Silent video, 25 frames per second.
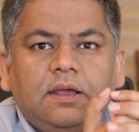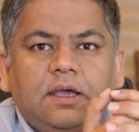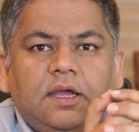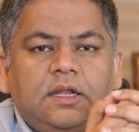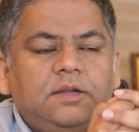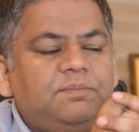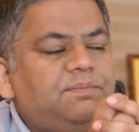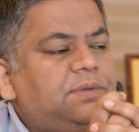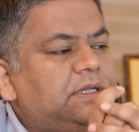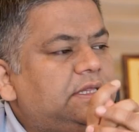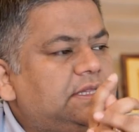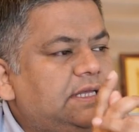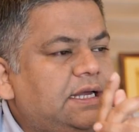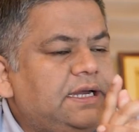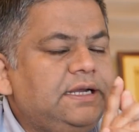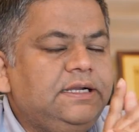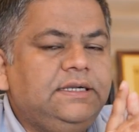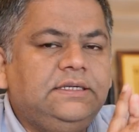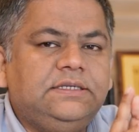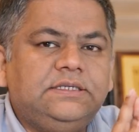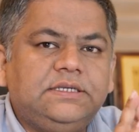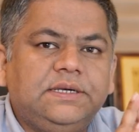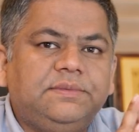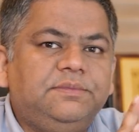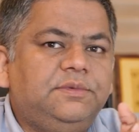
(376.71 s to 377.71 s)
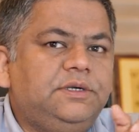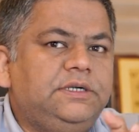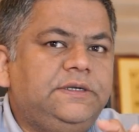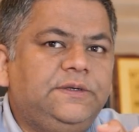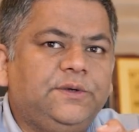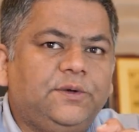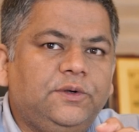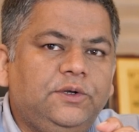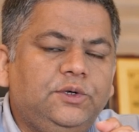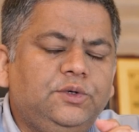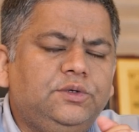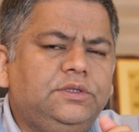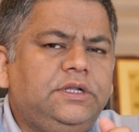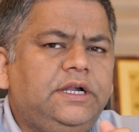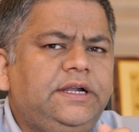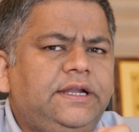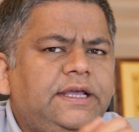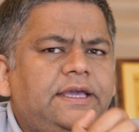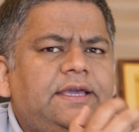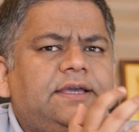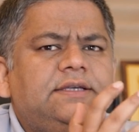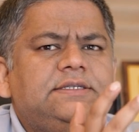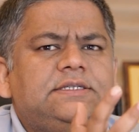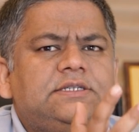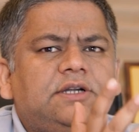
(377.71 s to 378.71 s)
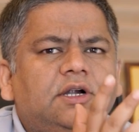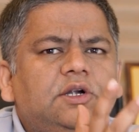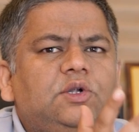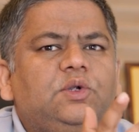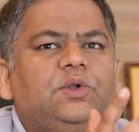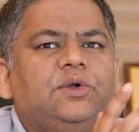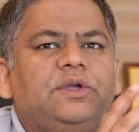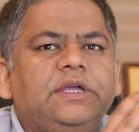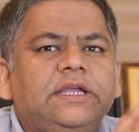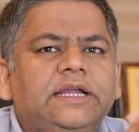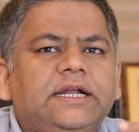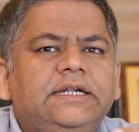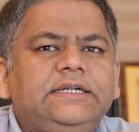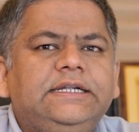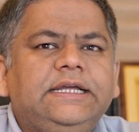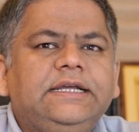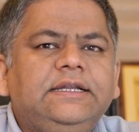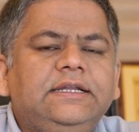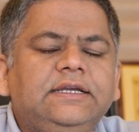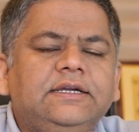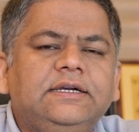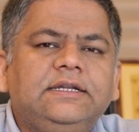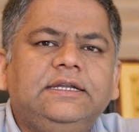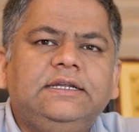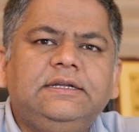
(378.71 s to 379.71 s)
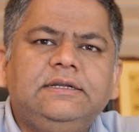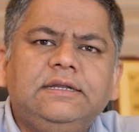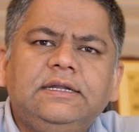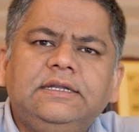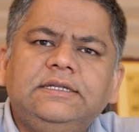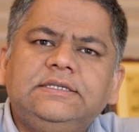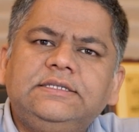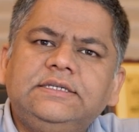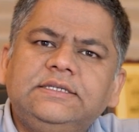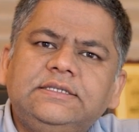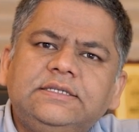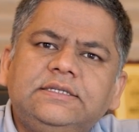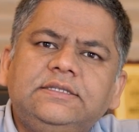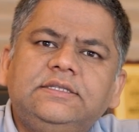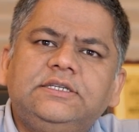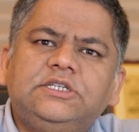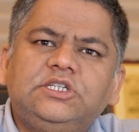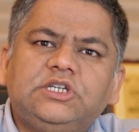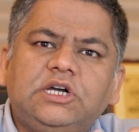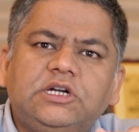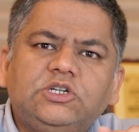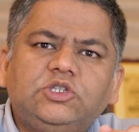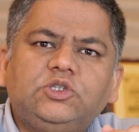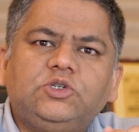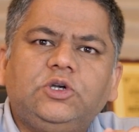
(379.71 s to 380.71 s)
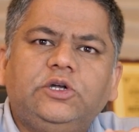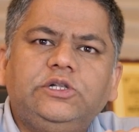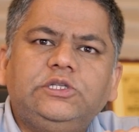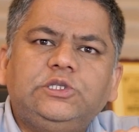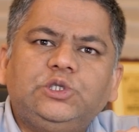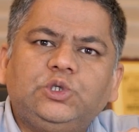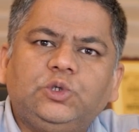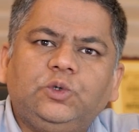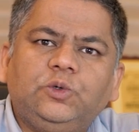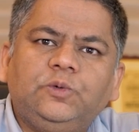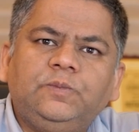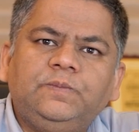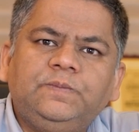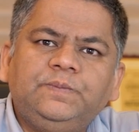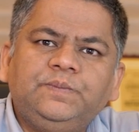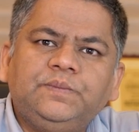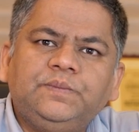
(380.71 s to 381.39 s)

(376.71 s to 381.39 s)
And but then someone told you that, hey, start looking at technical analysis in the charts also.